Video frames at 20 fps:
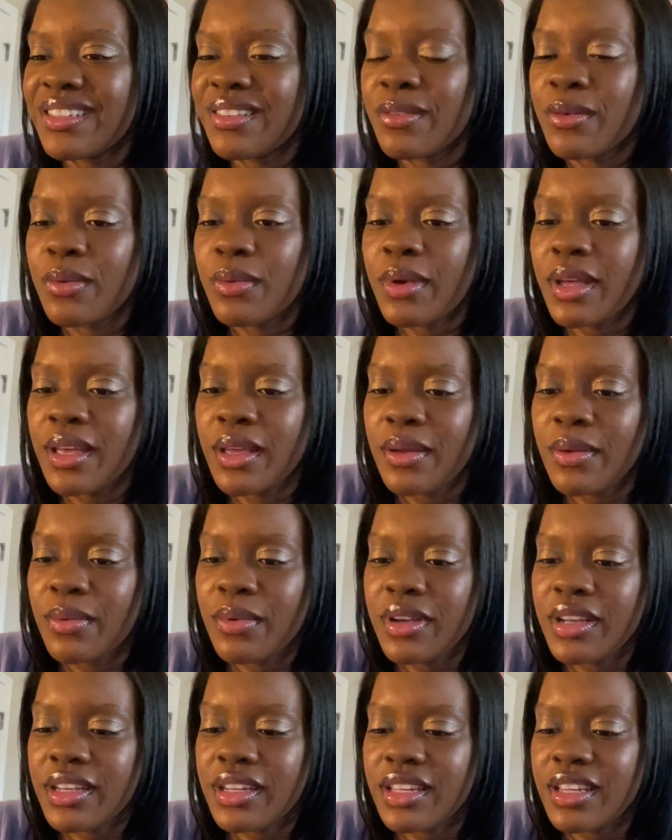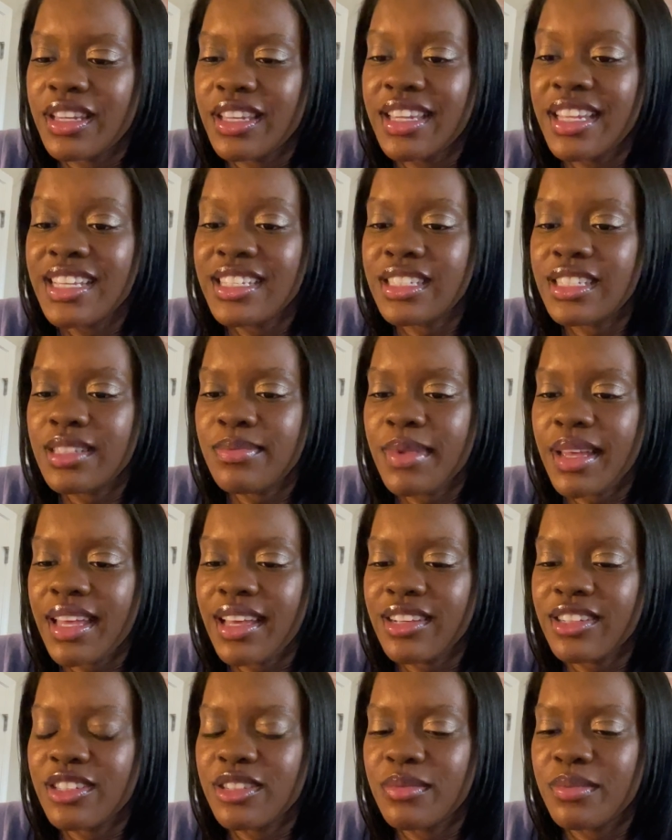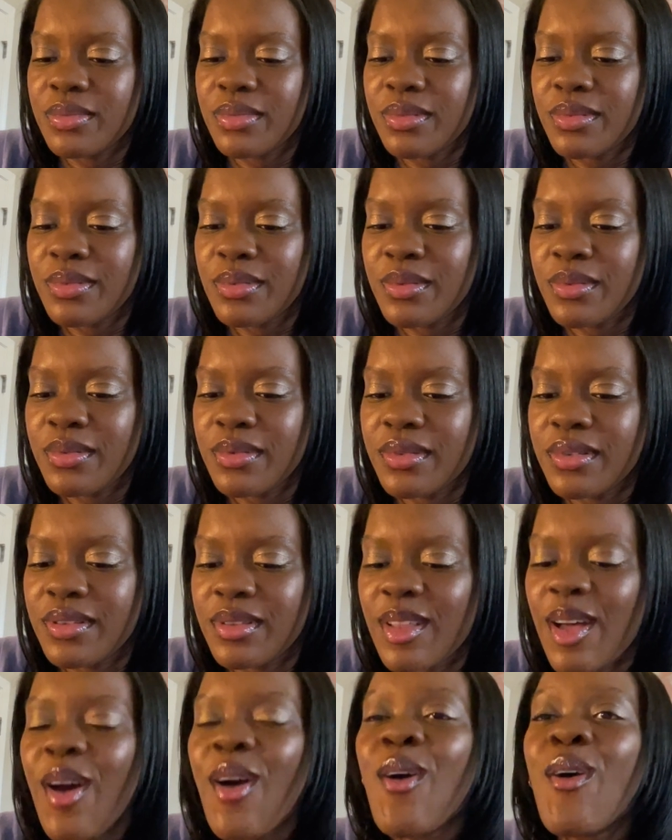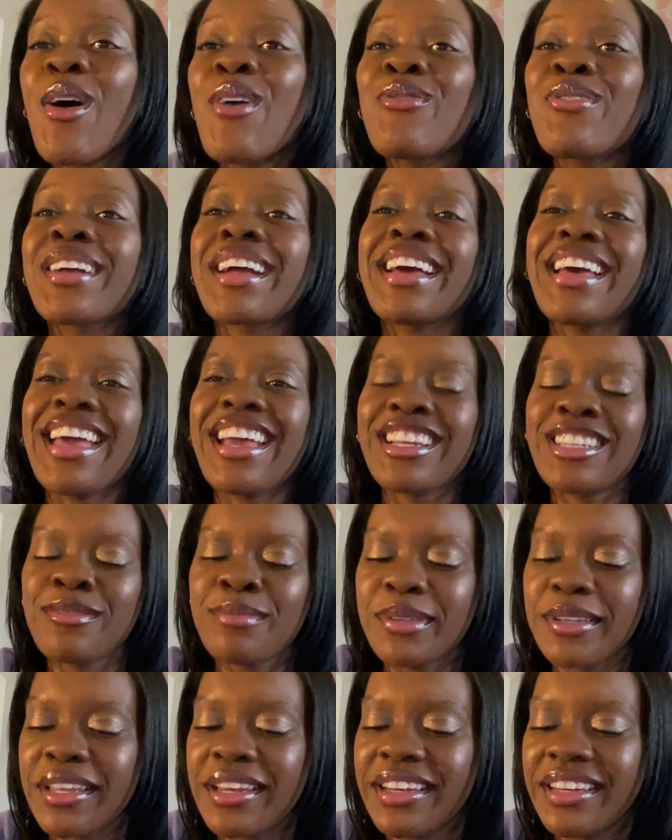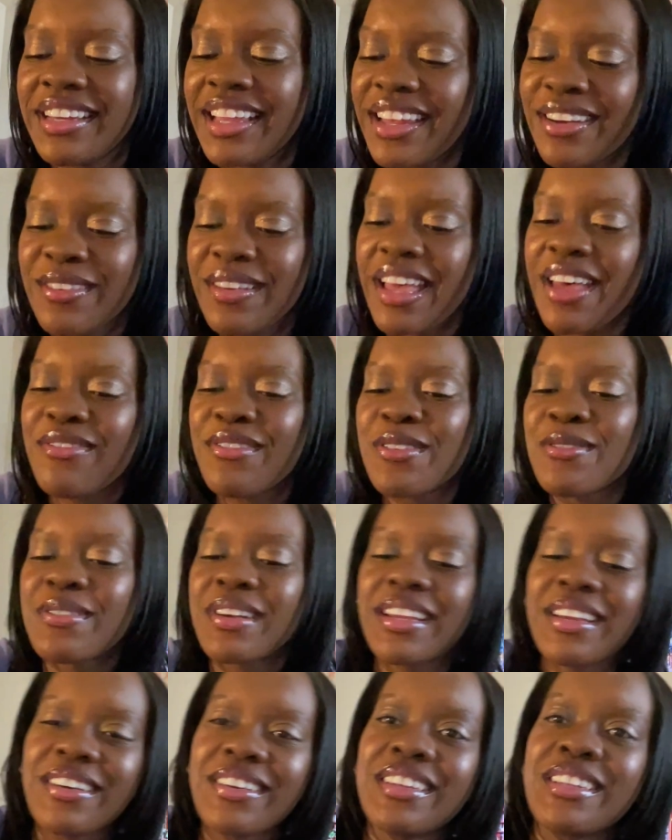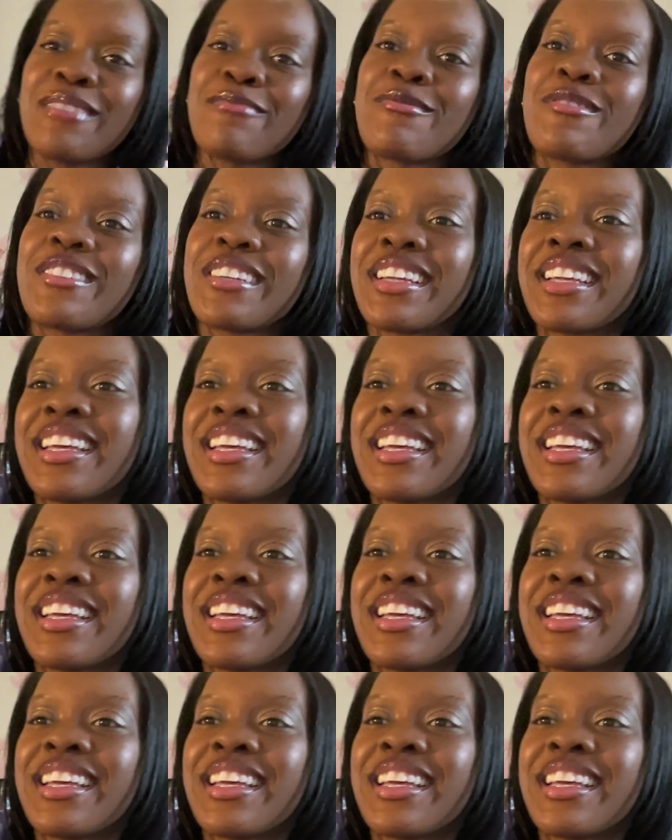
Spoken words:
Wait, what? This is my action. Oh, I forgot action button. I don't have the ringer anymore.